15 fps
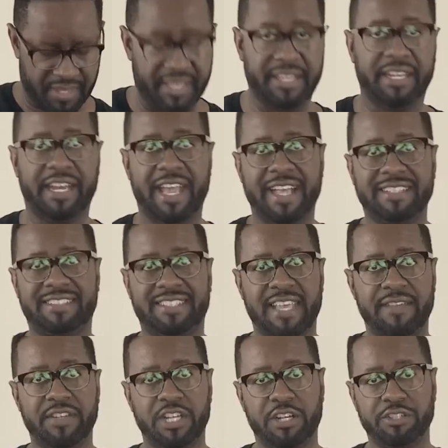And it has
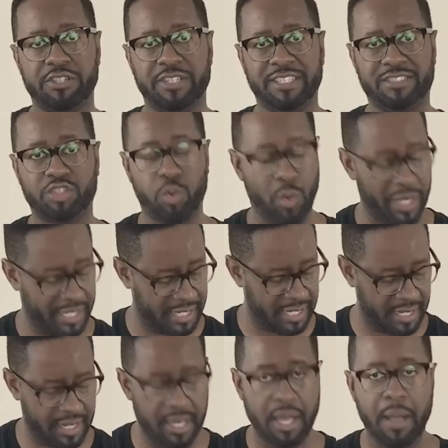
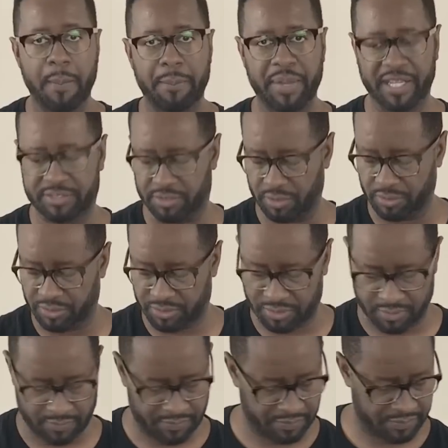720 pixels.